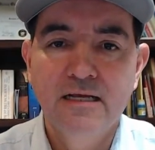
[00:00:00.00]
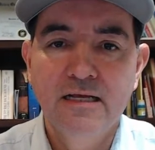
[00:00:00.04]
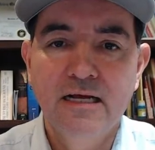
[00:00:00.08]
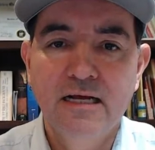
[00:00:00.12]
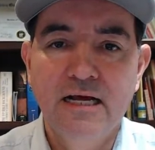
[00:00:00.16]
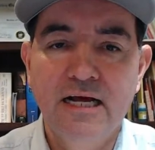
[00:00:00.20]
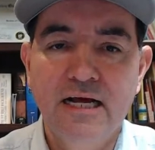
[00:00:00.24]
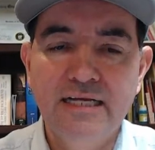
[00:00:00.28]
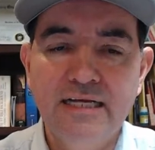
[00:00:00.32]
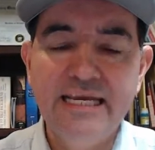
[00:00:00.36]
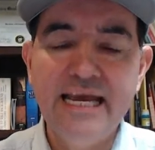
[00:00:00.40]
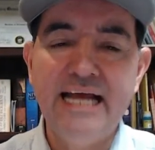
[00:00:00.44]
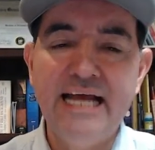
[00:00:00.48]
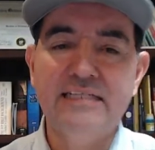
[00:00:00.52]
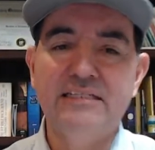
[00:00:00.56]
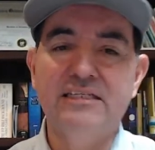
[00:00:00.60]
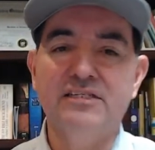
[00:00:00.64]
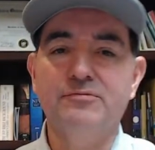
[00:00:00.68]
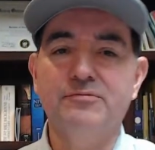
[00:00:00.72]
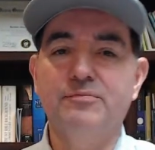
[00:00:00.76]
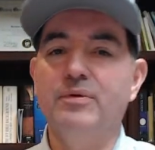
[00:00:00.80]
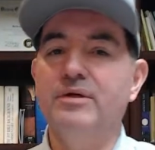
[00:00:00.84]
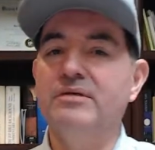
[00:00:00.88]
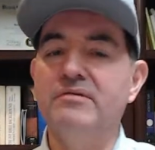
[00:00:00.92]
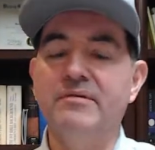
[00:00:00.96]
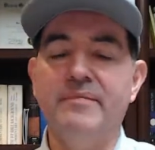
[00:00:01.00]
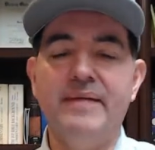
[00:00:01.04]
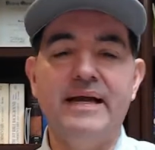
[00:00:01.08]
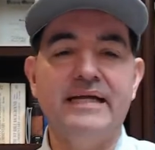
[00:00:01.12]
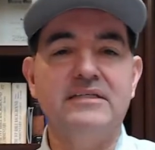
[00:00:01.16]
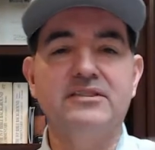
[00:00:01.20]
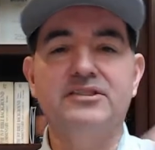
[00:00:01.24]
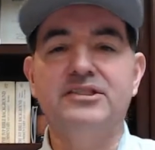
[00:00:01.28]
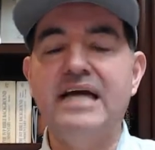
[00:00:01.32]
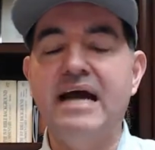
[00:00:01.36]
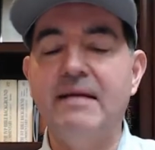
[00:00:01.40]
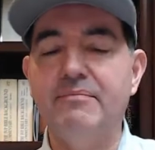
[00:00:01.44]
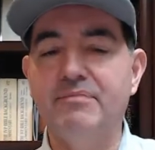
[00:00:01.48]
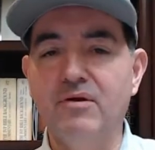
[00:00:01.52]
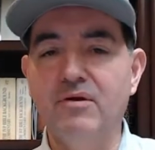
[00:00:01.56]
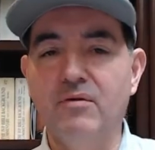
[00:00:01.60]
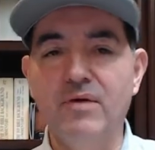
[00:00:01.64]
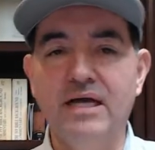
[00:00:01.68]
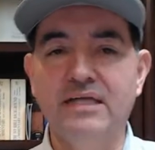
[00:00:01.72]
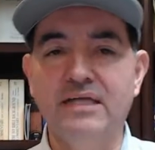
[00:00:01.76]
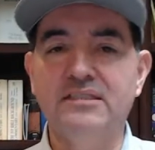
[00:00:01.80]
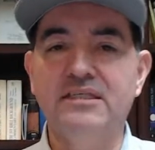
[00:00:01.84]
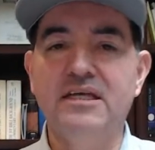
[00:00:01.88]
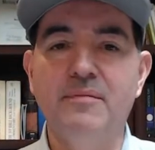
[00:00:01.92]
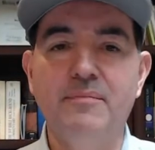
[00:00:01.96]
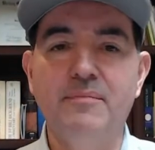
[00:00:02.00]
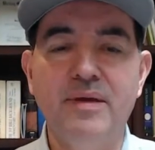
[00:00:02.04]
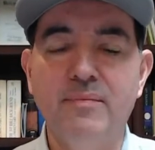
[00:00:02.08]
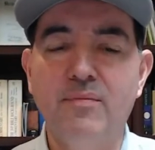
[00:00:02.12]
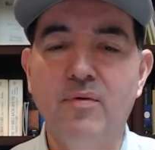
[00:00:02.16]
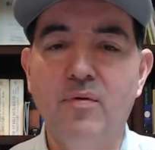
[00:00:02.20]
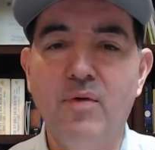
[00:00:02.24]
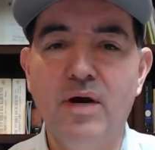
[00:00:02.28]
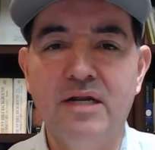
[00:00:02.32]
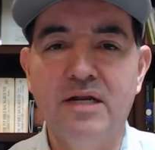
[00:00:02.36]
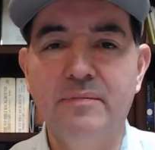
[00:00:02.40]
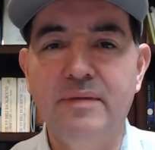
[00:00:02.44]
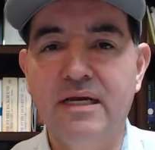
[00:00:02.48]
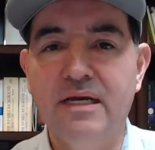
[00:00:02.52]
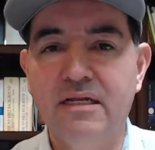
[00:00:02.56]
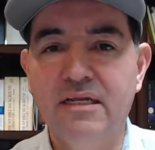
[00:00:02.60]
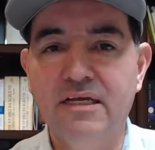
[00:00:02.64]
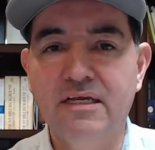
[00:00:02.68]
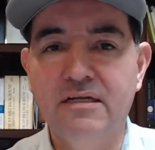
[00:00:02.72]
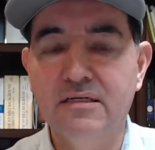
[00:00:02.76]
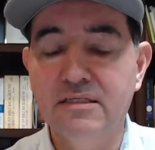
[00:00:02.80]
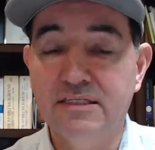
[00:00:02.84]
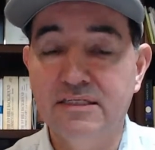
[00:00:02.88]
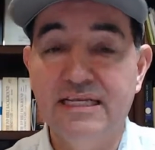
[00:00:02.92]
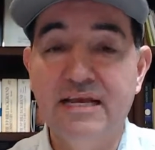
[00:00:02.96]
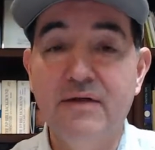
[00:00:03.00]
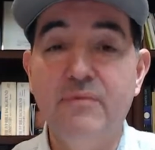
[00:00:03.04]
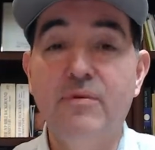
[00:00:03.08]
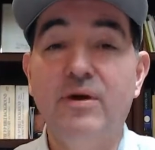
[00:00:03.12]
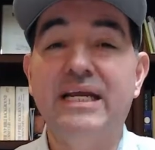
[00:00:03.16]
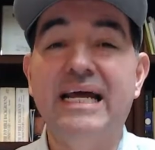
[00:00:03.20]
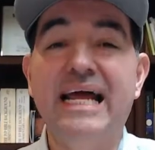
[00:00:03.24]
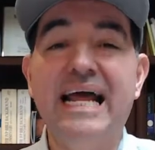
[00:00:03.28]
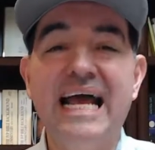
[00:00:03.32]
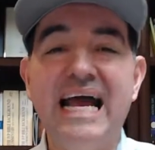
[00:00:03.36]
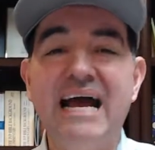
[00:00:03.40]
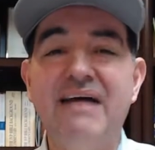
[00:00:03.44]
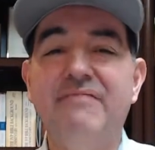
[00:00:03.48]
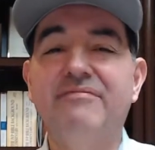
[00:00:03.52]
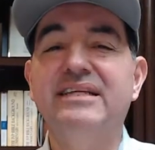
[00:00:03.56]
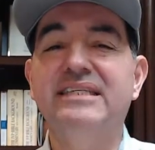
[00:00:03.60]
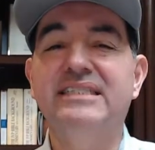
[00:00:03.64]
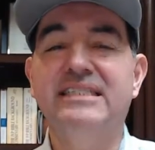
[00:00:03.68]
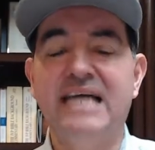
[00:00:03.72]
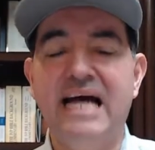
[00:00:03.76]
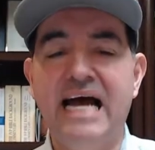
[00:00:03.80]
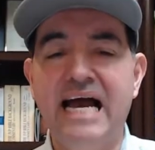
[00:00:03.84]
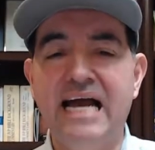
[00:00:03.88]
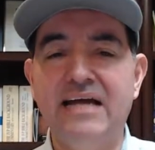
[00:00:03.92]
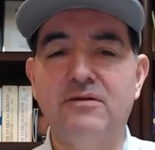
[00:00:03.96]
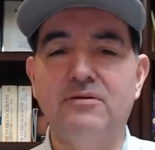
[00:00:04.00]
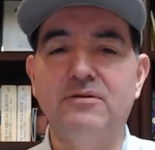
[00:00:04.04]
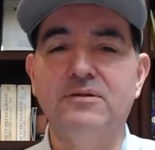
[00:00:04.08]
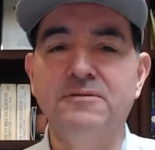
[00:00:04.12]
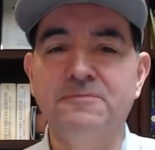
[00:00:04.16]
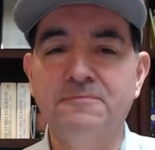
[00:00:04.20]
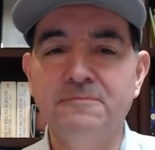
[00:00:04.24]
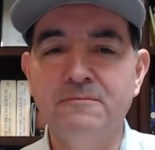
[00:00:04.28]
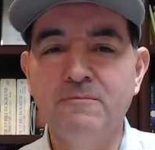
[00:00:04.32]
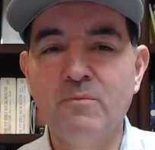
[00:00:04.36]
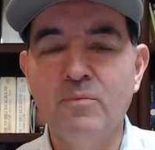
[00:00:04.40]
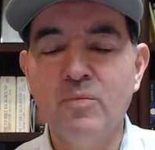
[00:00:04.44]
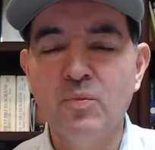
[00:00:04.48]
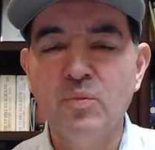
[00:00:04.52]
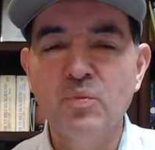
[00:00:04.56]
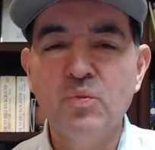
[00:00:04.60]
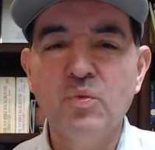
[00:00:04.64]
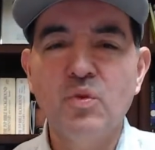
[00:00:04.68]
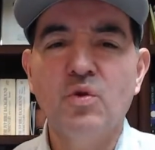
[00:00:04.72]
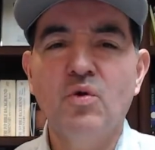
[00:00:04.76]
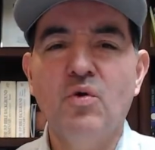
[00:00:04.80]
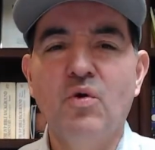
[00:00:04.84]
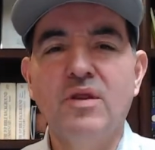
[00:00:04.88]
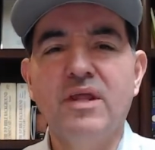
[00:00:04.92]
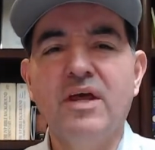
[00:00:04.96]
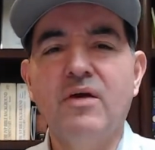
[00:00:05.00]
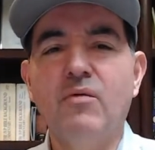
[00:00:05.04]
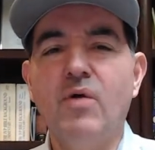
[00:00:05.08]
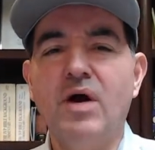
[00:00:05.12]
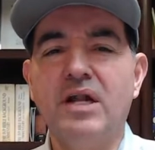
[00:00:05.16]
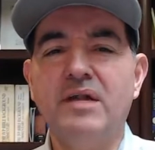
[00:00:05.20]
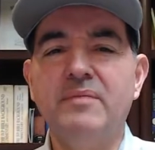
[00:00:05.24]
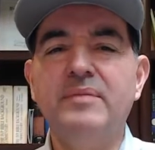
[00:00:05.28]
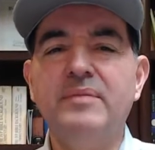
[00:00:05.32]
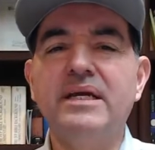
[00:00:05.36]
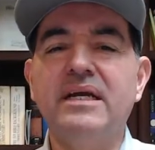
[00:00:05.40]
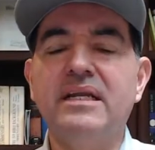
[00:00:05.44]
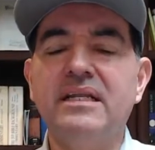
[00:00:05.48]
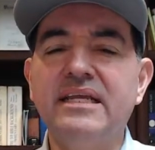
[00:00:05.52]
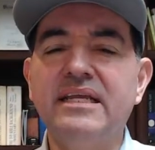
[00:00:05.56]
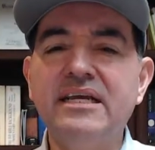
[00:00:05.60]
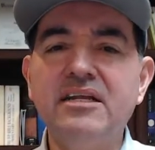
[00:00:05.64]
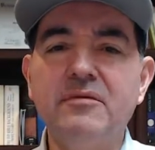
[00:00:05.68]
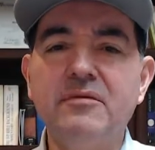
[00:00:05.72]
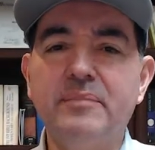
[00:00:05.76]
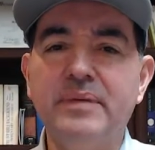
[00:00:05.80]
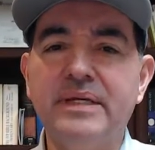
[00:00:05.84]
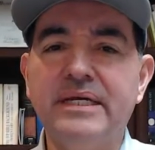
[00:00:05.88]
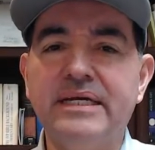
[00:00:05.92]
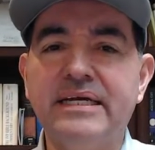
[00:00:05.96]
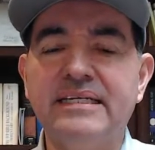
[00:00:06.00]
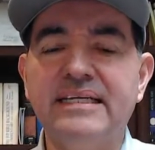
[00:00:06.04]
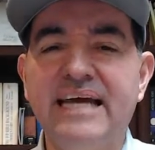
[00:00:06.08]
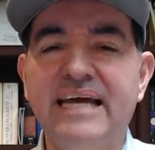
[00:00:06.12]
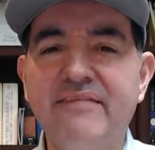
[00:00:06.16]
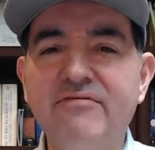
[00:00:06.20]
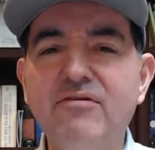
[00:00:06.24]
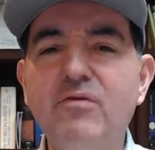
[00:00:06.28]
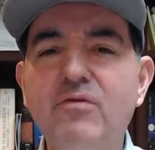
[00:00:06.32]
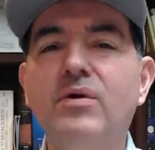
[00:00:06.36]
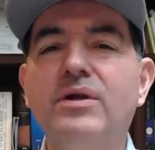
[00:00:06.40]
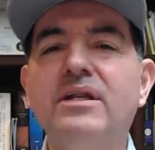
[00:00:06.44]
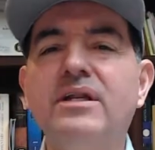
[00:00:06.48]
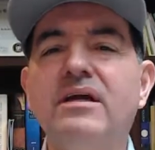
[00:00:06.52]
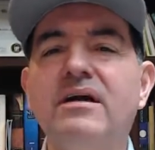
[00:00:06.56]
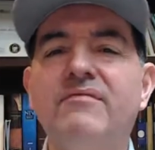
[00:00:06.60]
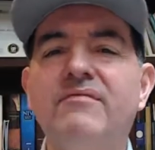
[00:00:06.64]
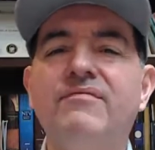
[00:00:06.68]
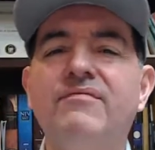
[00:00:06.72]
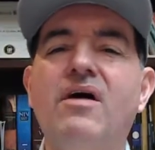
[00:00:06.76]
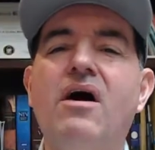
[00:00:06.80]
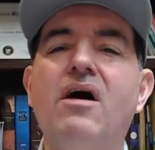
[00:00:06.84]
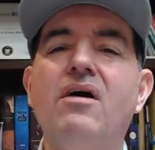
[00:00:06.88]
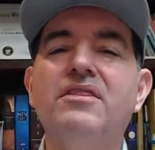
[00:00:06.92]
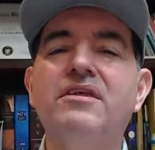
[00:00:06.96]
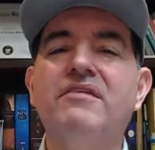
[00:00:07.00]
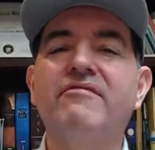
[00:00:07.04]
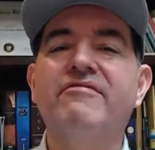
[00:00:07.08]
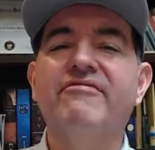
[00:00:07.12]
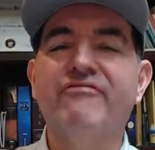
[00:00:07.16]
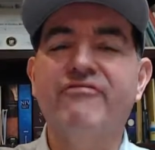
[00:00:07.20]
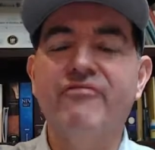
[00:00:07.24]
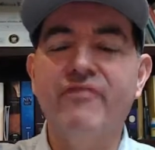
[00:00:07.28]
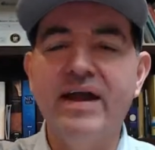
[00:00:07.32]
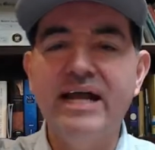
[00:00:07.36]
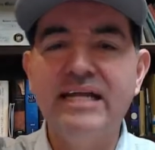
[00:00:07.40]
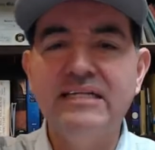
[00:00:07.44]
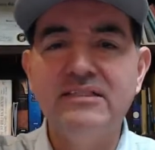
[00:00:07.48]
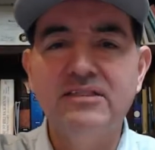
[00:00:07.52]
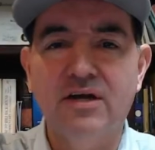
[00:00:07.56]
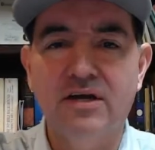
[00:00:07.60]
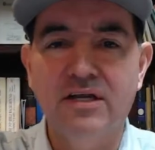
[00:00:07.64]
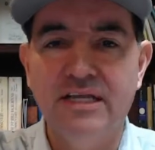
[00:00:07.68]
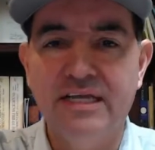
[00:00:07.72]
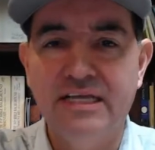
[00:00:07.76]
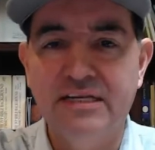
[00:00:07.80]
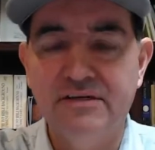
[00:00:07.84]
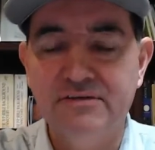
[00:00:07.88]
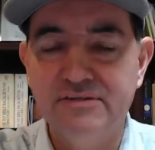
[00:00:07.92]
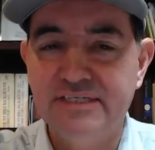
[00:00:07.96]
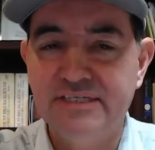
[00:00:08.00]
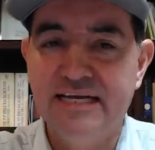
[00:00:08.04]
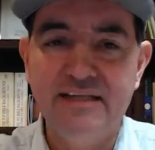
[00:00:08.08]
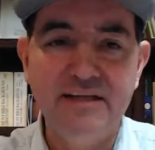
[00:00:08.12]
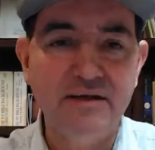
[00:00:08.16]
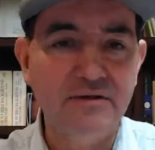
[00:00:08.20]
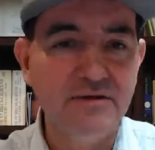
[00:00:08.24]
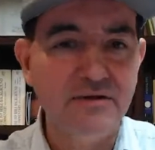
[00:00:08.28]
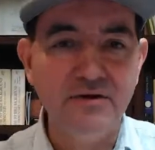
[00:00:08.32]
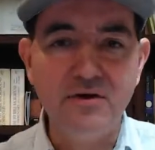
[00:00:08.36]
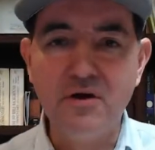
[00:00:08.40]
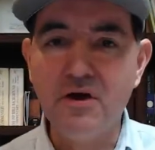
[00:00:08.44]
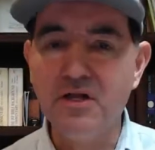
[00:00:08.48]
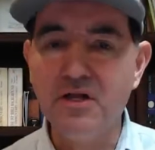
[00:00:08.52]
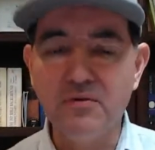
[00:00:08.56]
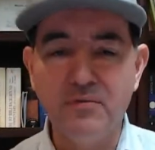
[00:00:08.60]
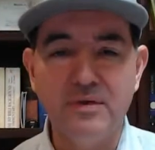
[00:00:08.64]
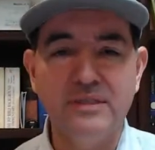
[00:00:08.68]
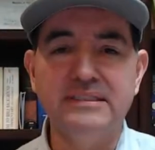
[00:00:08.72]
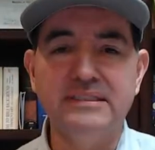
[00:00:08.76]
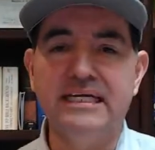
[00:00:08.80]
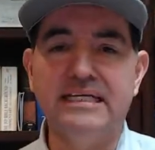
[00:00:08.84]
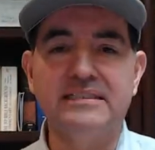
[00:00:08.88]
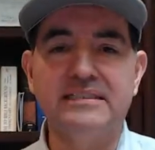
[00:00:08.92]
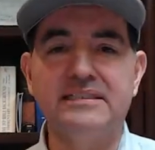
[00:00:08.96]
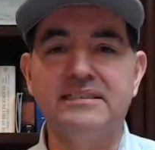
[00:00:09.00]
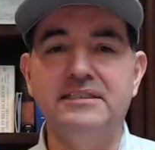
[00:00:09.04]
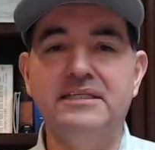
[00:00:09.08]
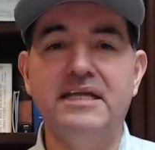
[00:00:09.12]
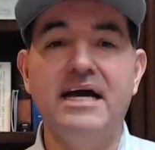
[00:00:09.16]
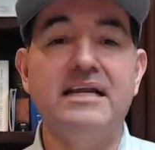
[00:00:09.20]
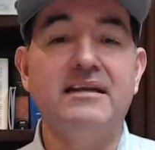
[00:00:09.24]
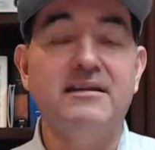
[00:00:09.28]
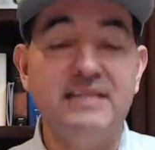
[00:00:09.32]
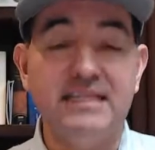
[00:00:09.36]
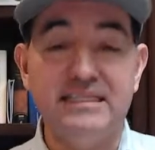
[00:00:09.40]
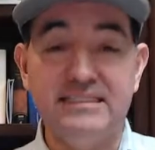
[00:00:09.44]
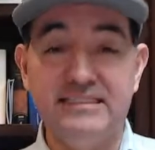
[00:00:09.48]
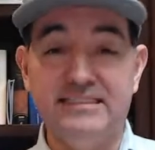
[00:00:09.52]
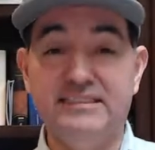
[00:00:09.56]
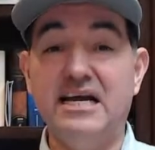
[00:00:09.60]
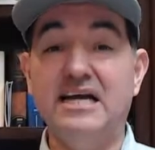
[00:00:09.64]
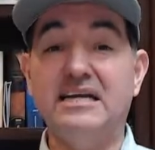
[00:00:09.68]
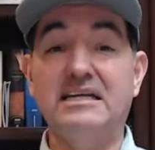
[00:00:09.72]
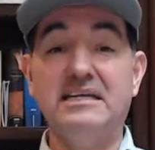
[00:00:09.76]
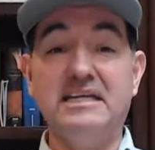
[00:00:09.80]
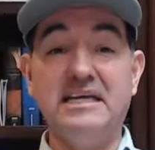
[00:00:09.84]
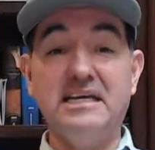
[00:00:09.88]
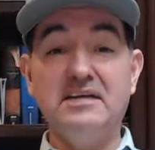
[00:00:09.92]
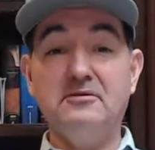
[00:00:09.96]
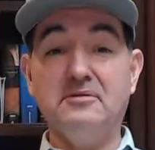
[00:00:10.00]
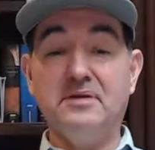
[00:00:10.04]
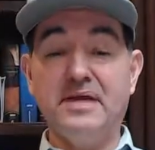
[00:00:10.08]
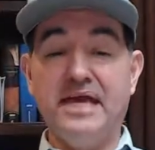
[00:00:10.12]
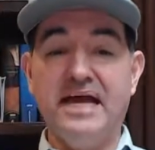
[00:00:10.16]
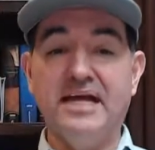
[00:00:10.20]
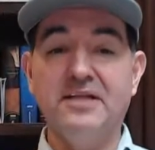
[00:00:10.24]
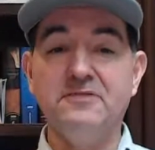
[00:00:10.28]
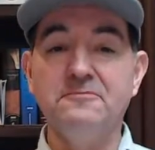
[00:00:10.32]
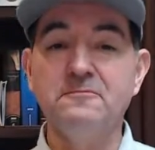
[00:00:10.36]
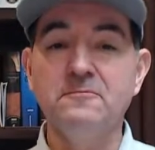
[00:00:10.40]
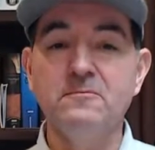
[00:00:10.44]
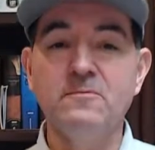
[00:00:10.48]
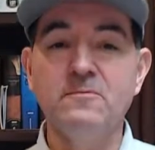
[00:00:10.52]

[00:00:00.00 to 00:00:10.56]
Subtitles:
Again, just bringing it back to chapter 1. Some people want to be a leader because they want to have the title. Well, they want to be a leader because all their friends are leaders, and they're the only one that's not a leader yet.